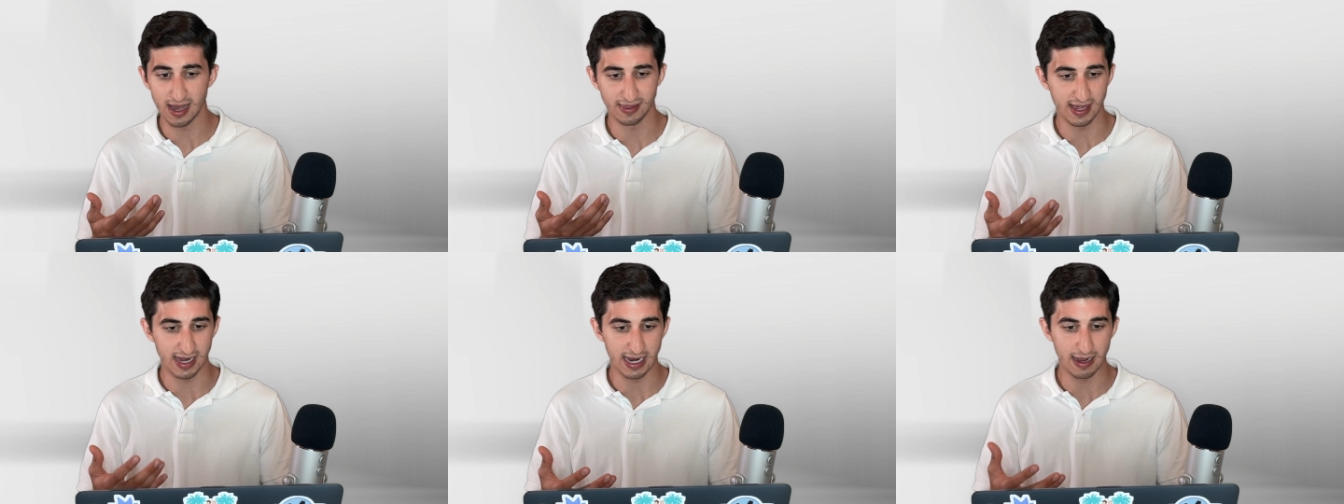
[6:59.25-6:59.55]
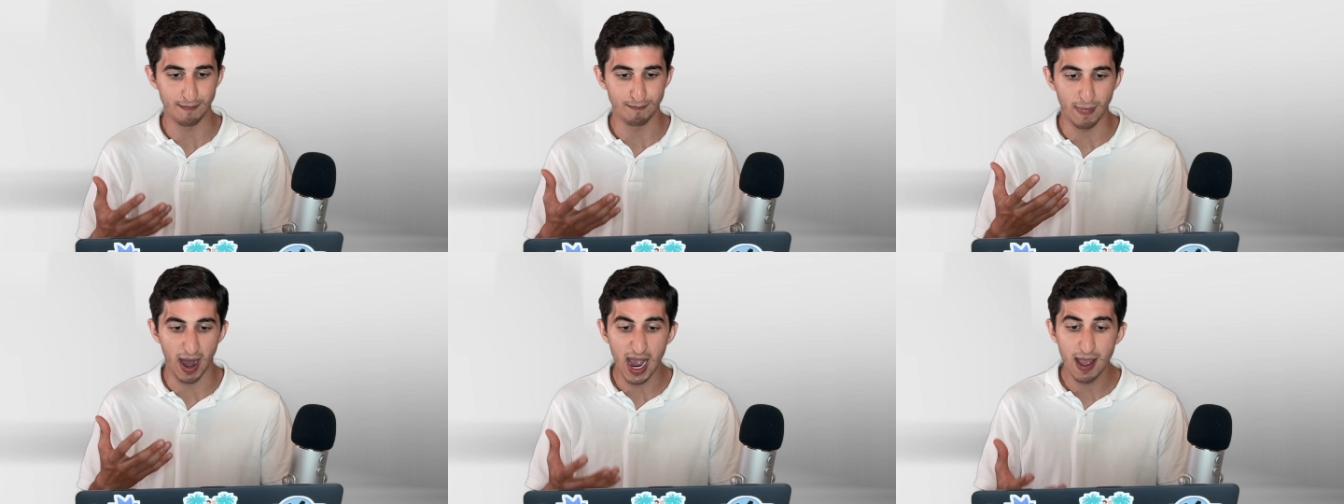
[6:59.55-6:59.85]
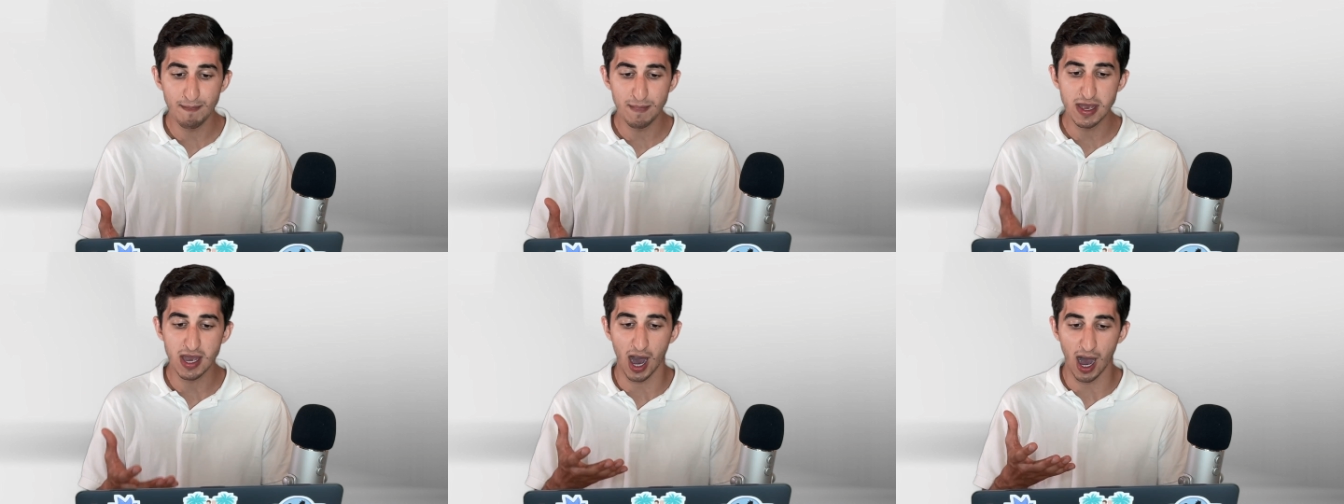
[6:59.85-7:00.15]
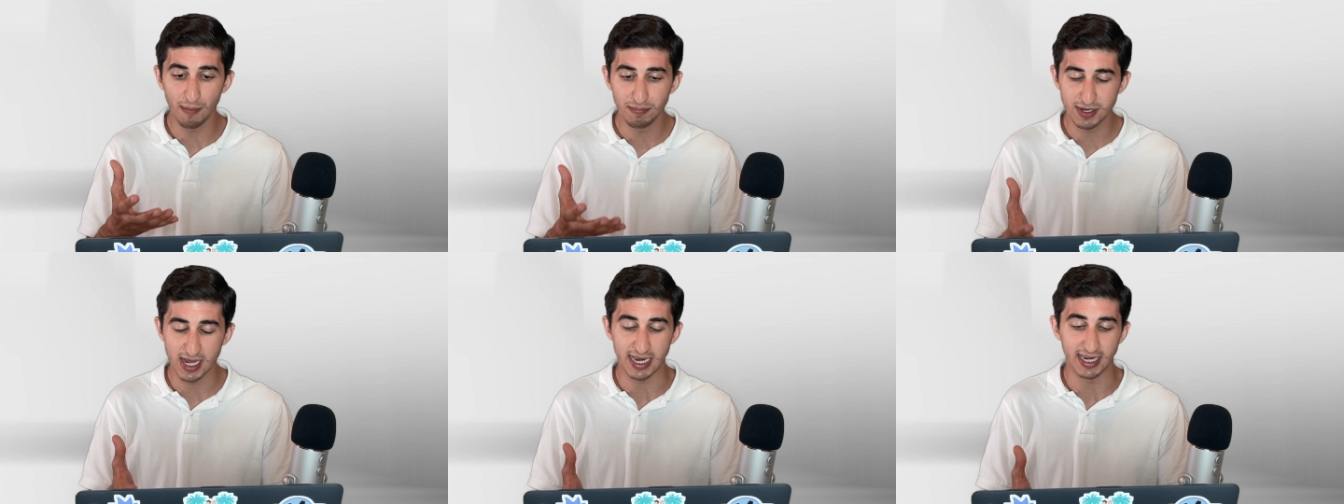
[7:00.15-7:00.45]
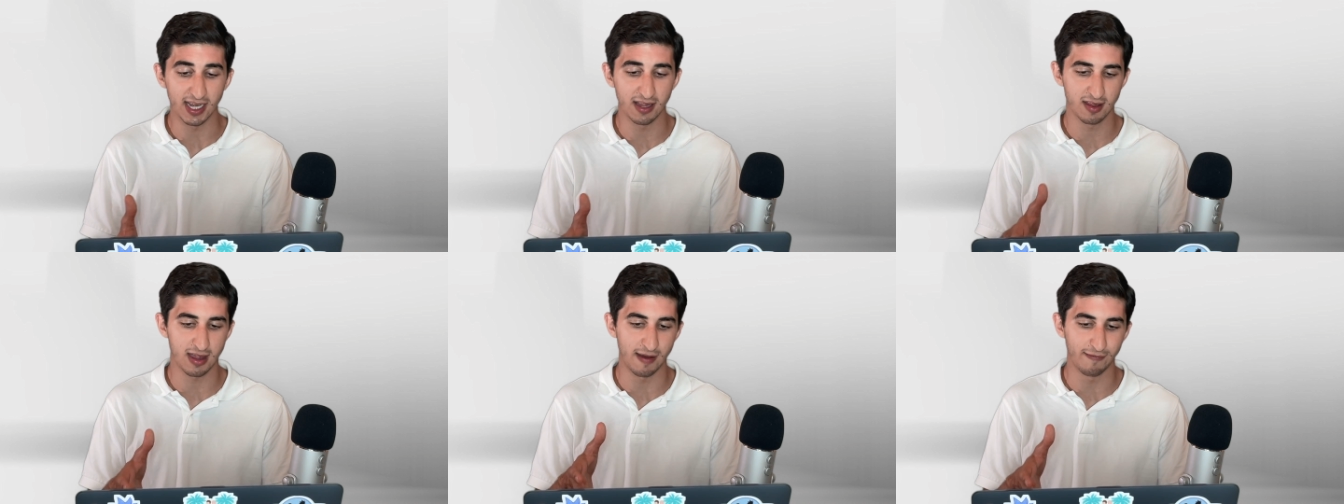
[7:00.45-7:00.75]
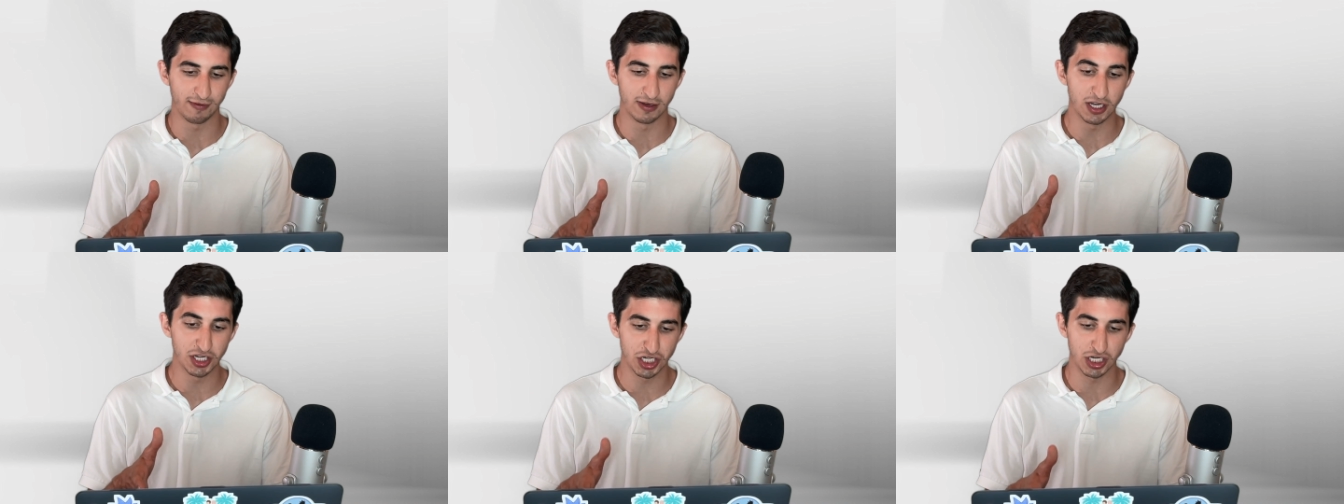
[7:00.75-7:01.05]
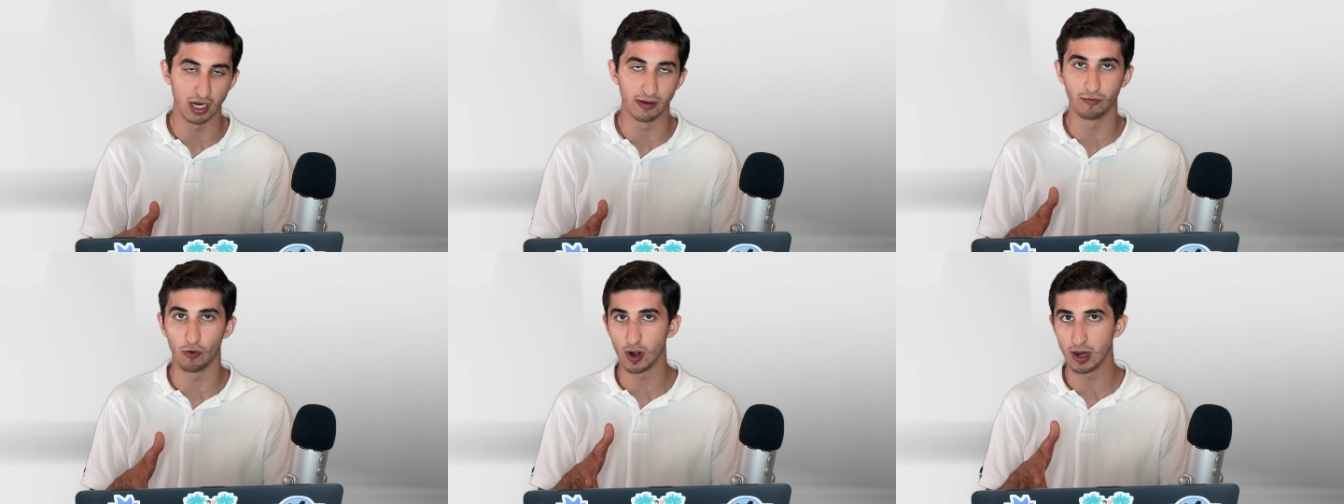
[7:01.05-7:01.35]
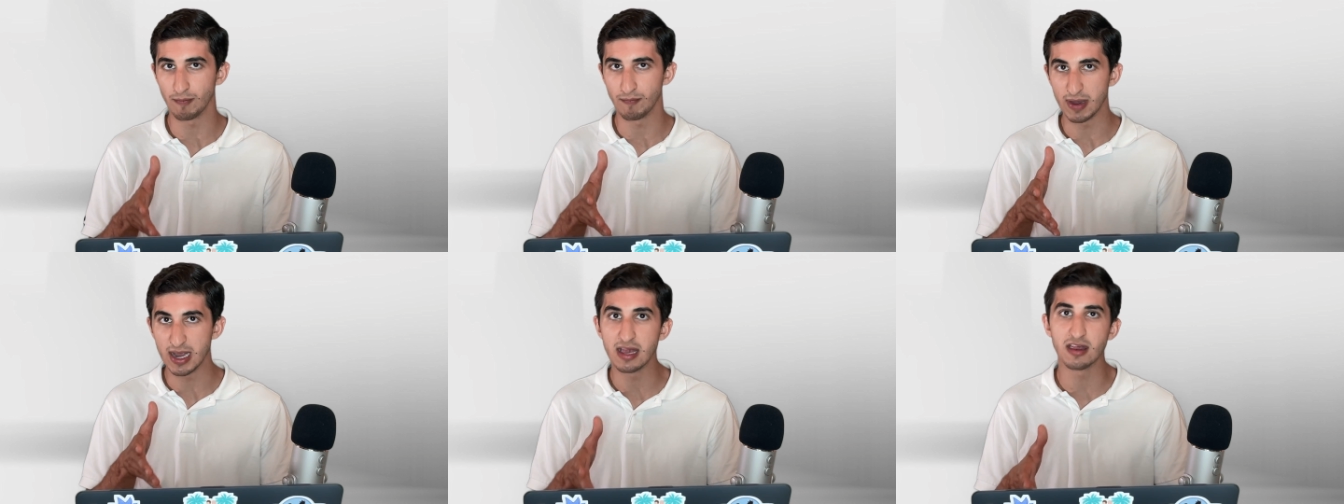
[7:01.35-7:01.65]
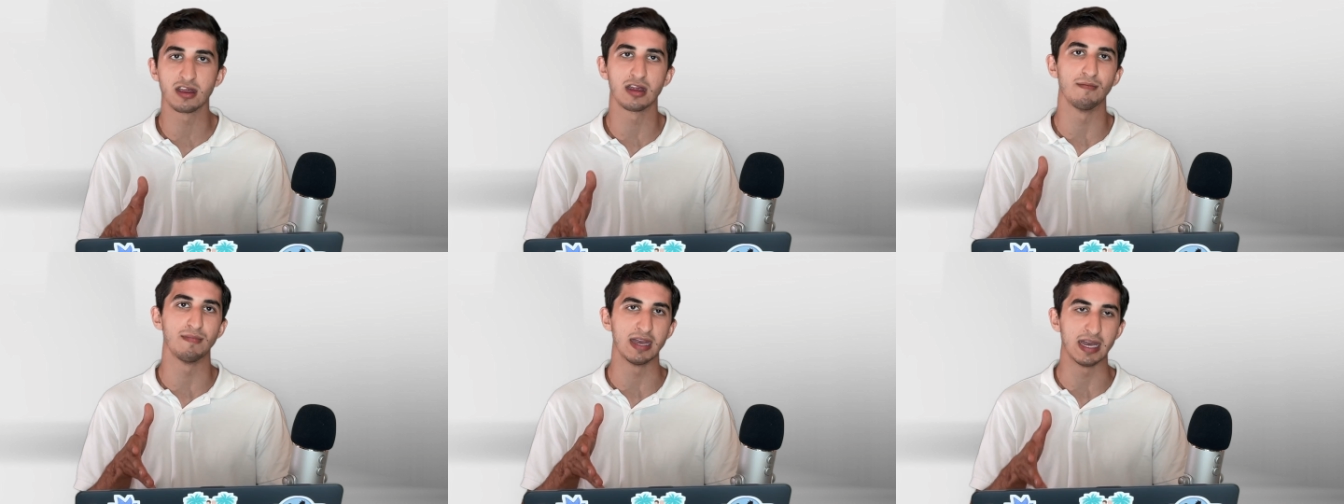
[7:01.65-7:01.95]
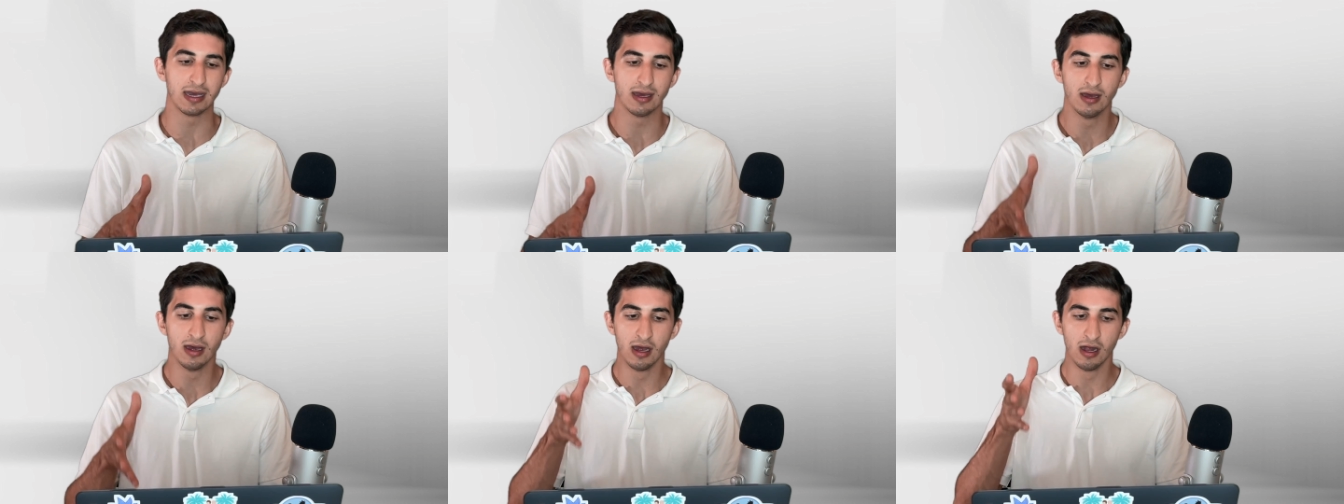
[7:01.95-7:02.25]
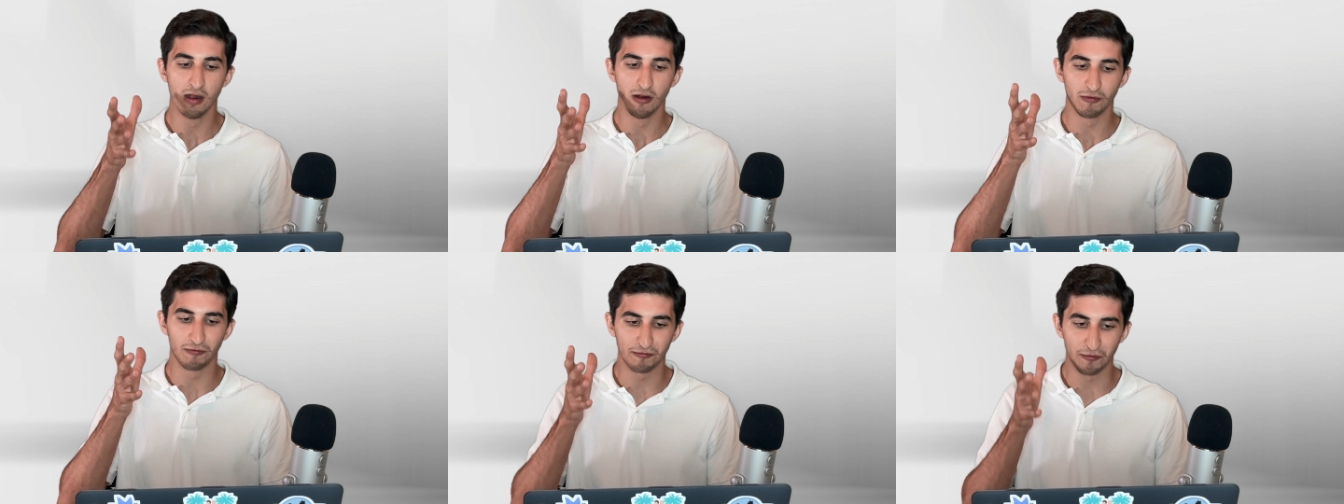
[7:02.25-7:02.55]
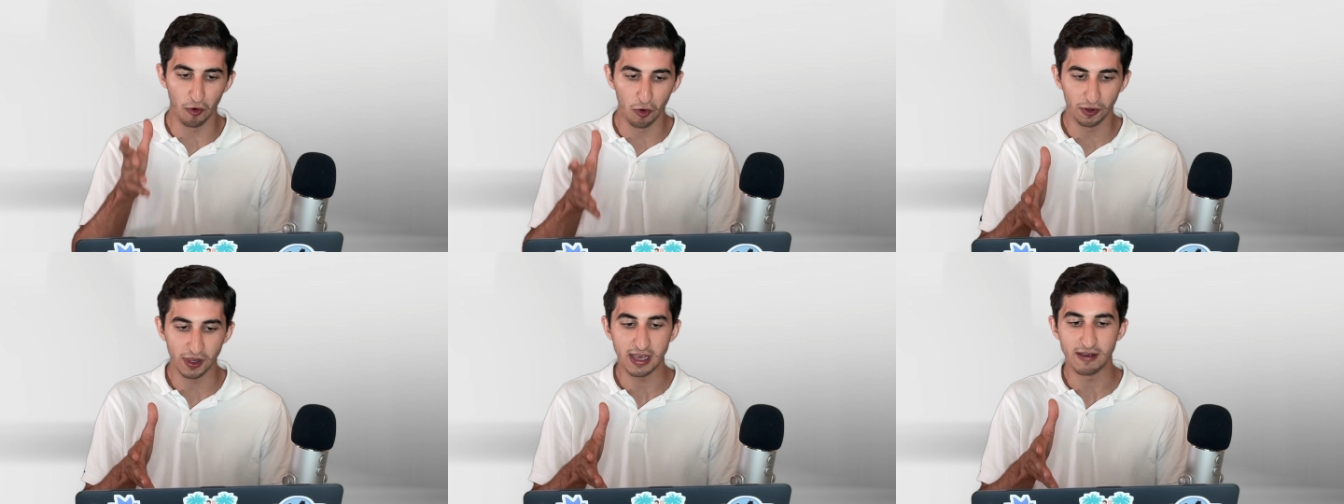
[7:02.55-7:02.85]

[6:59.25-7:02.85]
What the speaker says: that it might be updating its definition of what it means to be fully